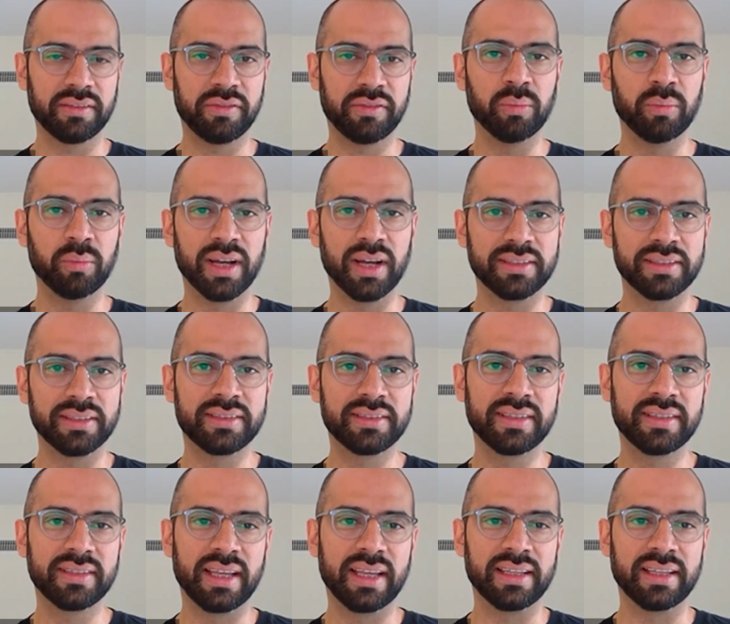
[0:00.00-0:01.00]
few
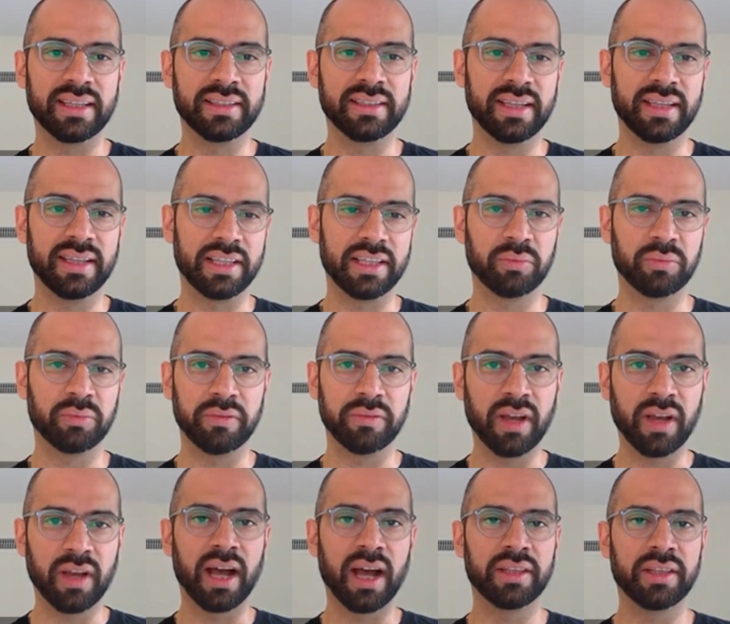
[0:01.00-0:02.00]
months as
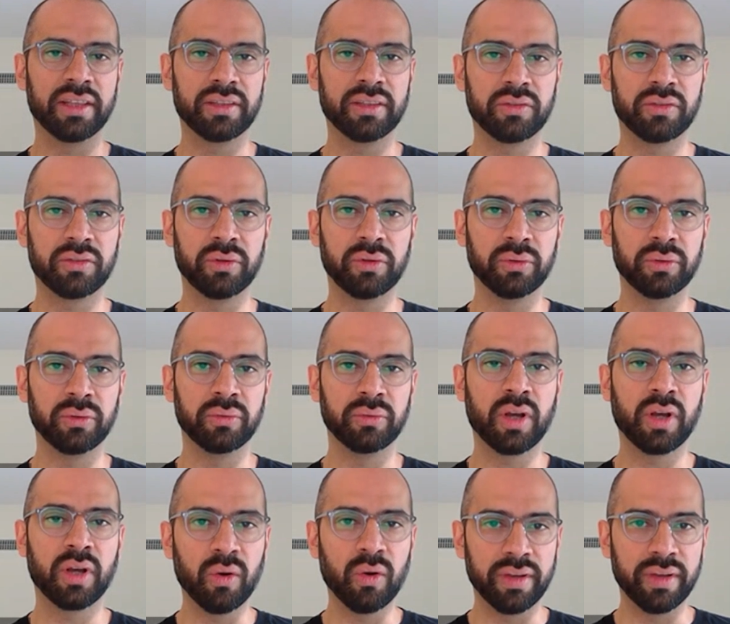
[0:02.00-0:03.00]
we've gone through
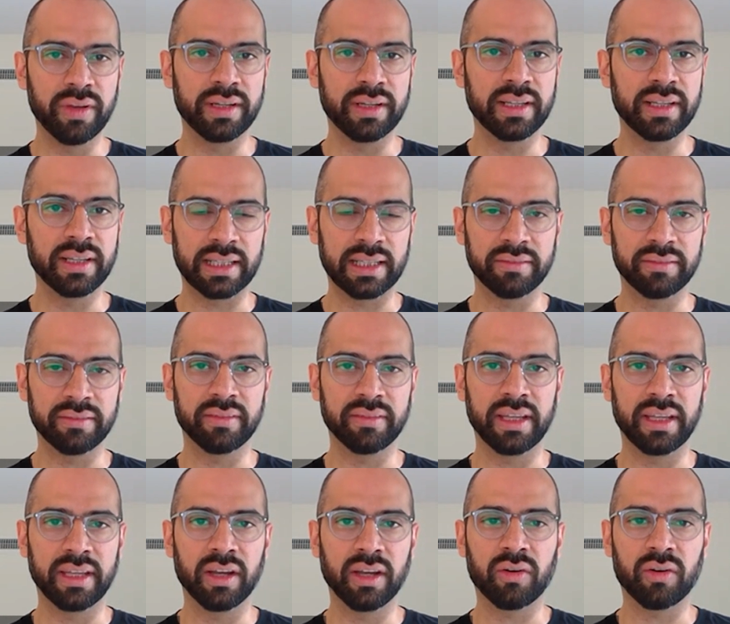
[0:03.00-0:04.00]
COVID
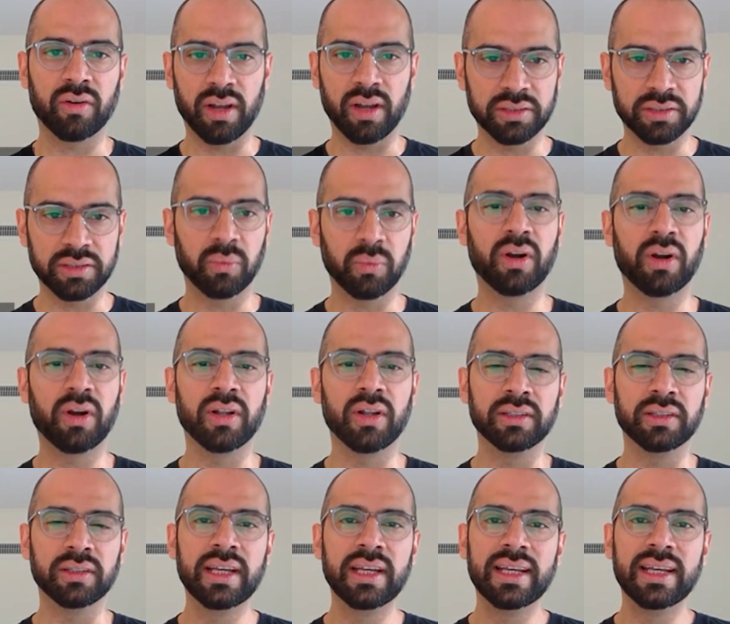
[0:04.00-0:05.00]
collectively across the
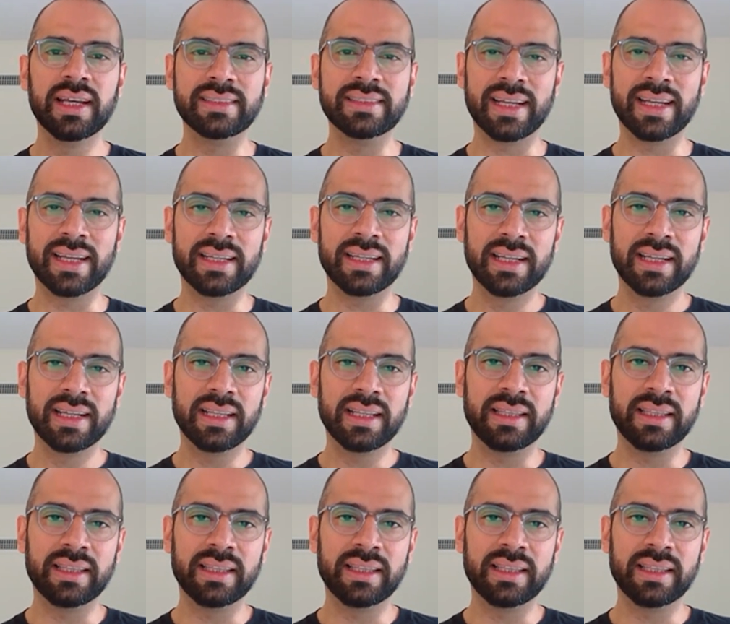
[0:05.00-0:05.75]
world is that